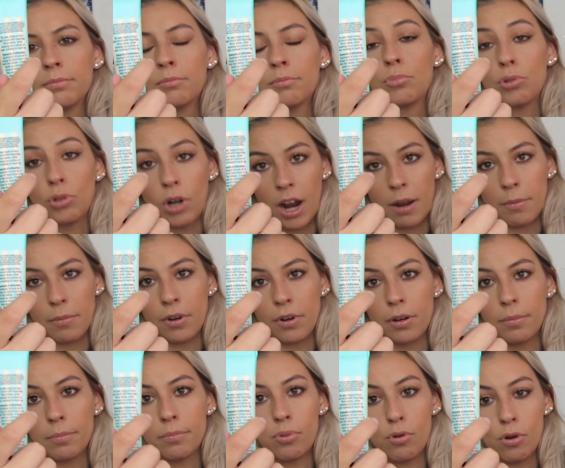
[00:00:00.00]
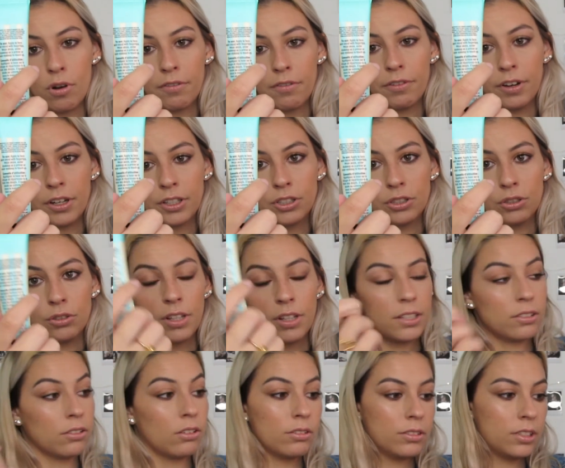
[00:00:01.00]
Primer, POREfessional.
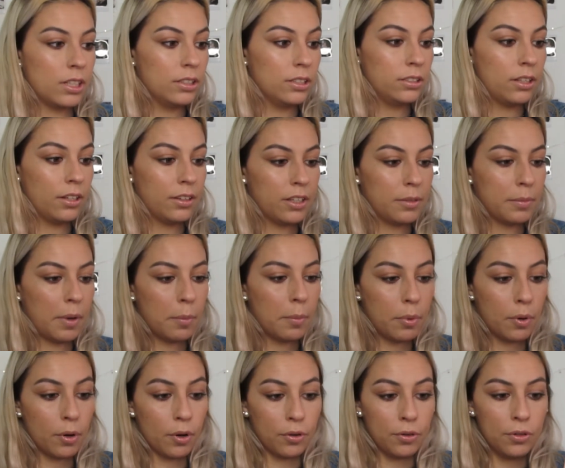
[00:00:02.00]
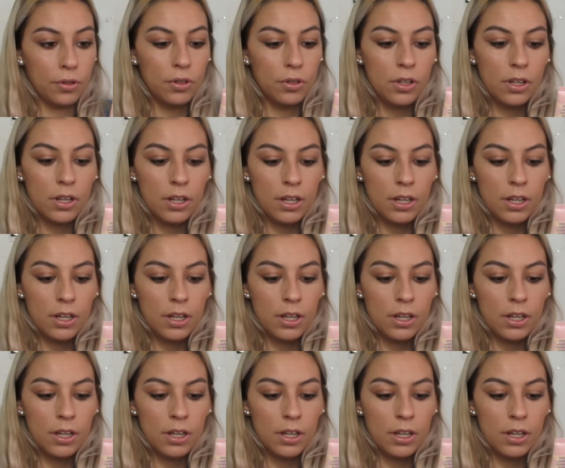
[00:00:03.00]
That's all it says, nothing about Pearl.